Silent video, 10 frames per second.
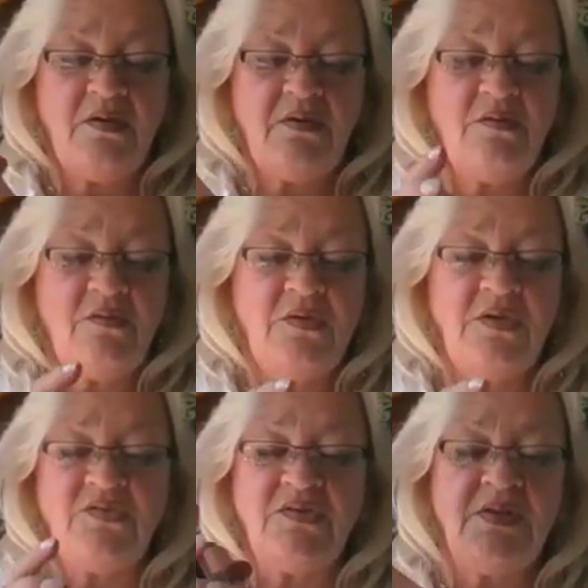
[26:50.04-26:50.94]
Oh,
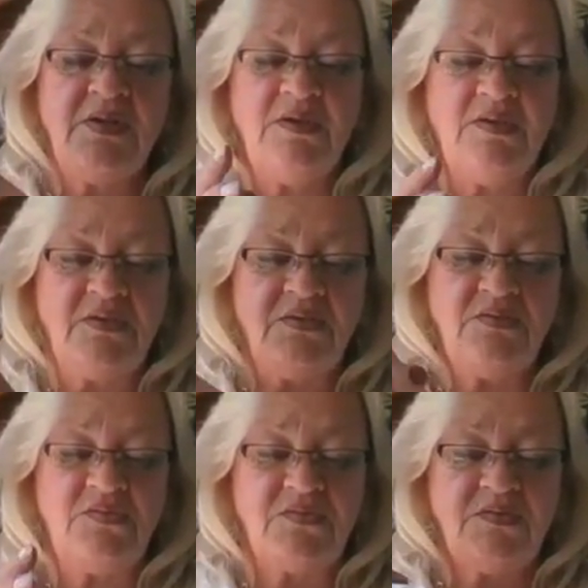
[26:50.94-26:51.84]
yes, it
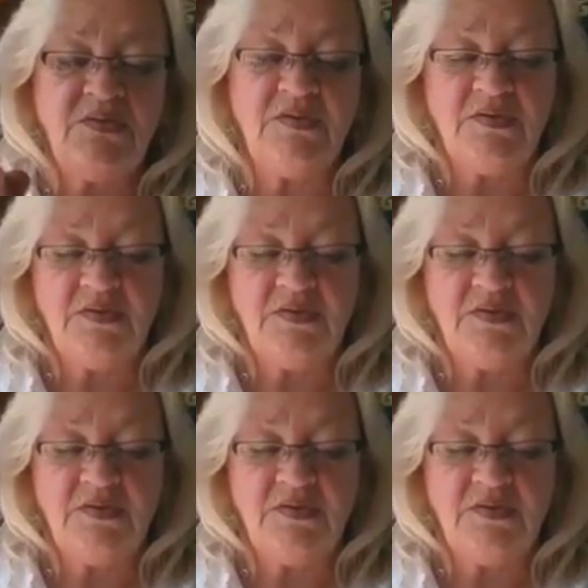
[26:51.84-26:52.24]
is.